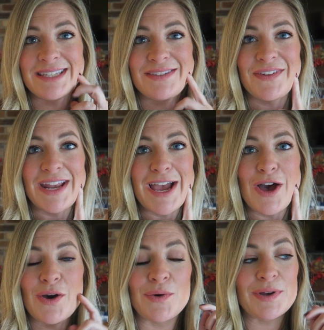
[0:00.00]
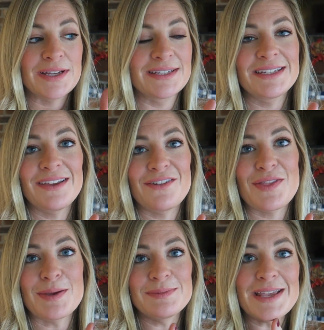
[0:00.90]
this video, give it a
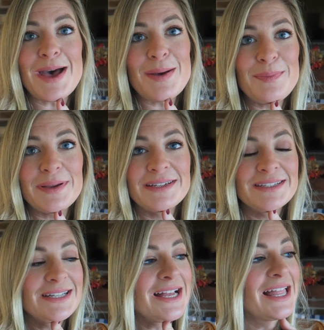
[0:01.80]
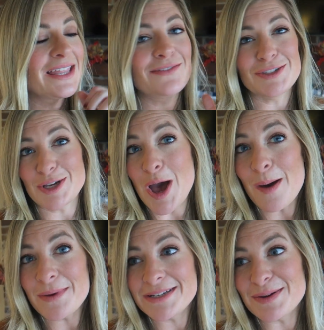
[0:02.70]
thumbs up. Leave us a
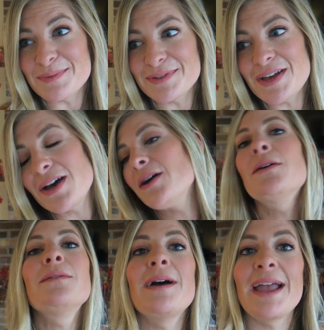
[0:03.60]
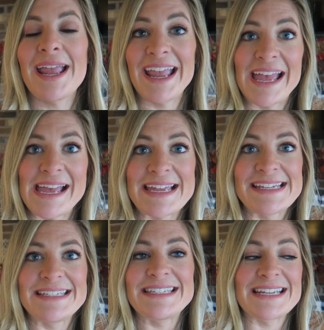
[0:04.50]
comment down below.
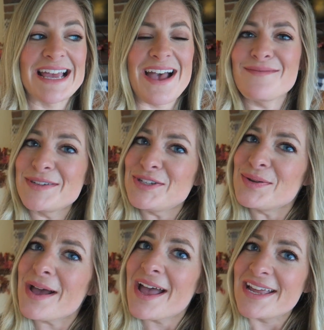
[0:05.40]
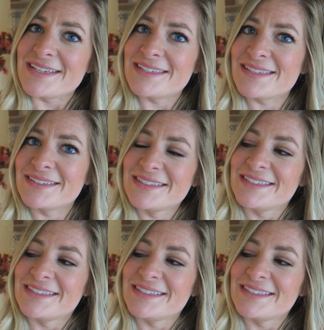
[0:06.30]
And i missed you guys.